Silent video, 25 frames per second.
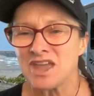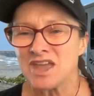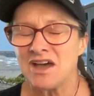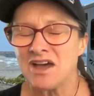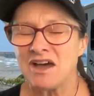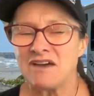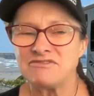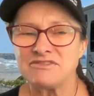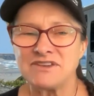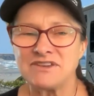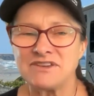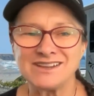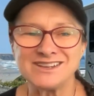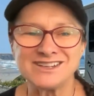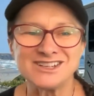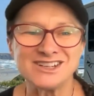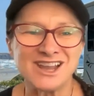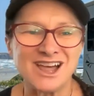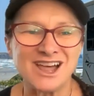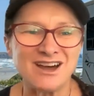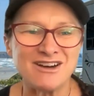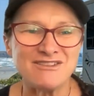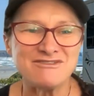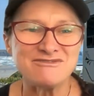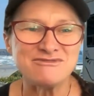I fell in
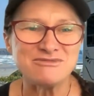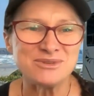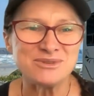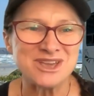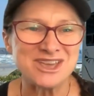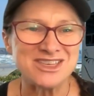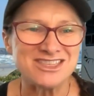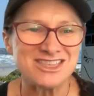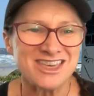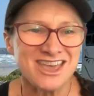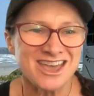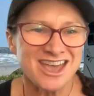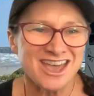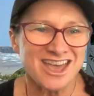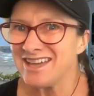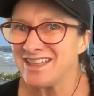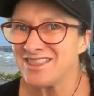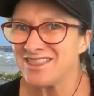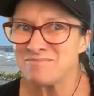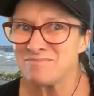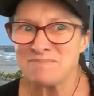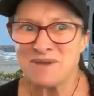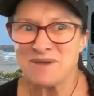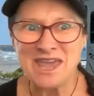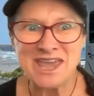love with
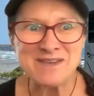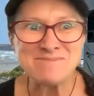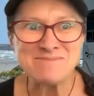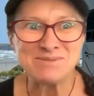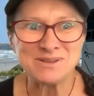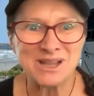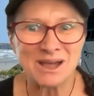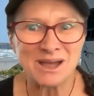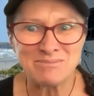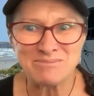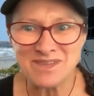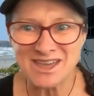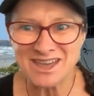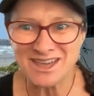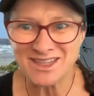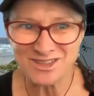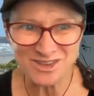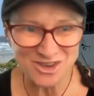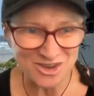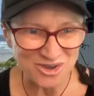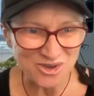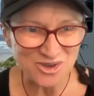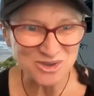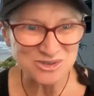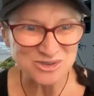the people up there. The
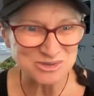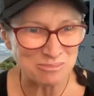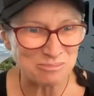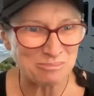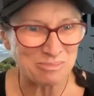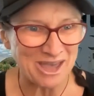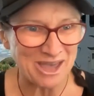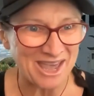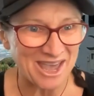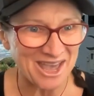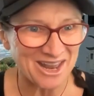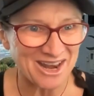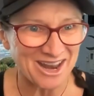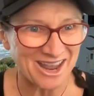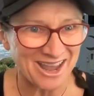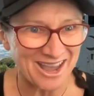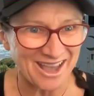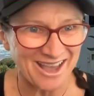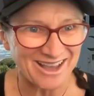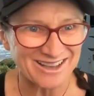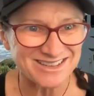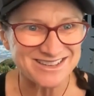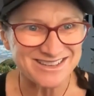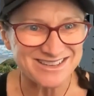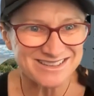girls are
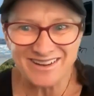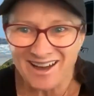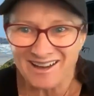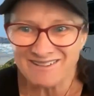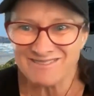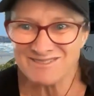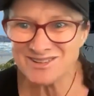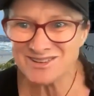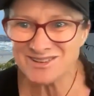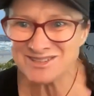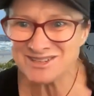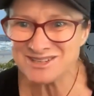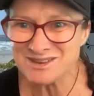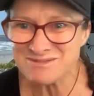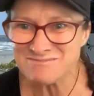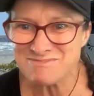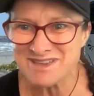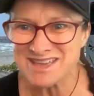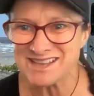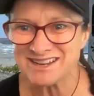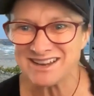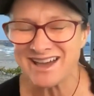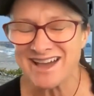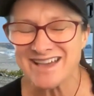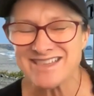badass. I wanted to
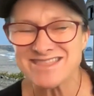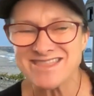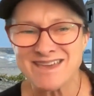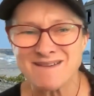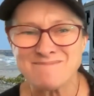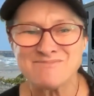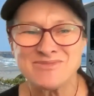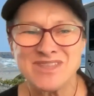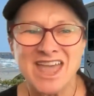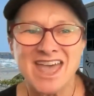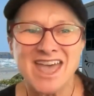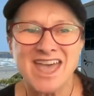be like them.